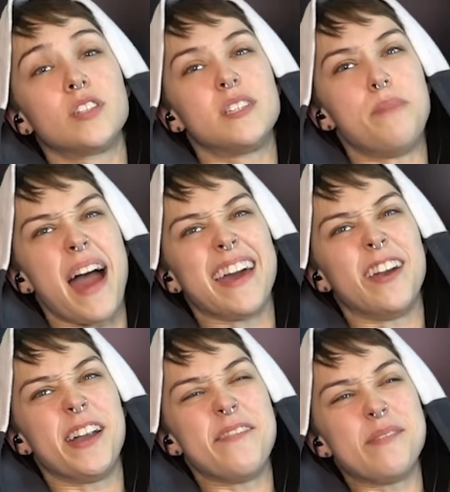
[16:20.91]
Spying
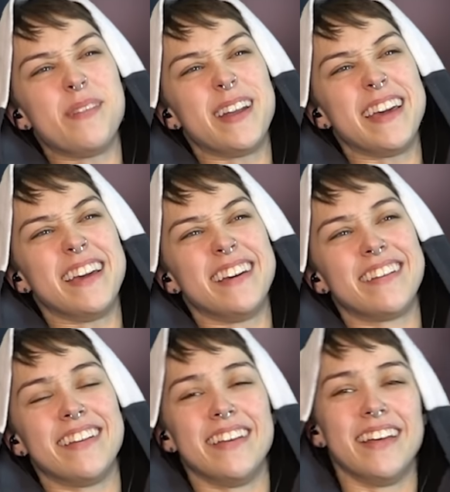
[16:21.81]
on everybody.
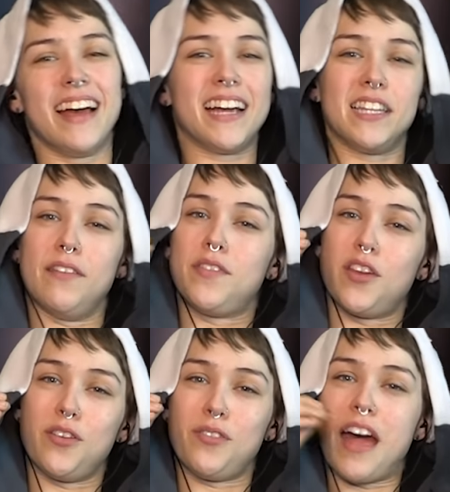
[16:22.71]
I'd love to
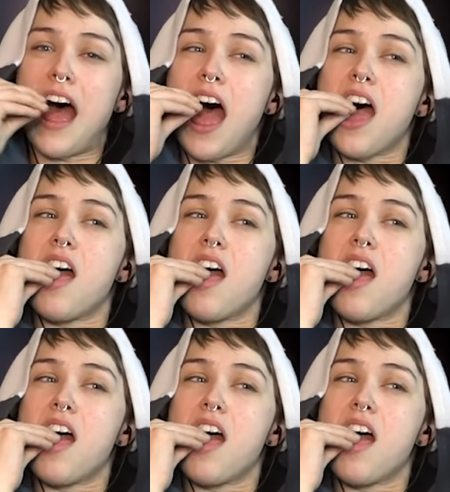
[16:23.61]
do that.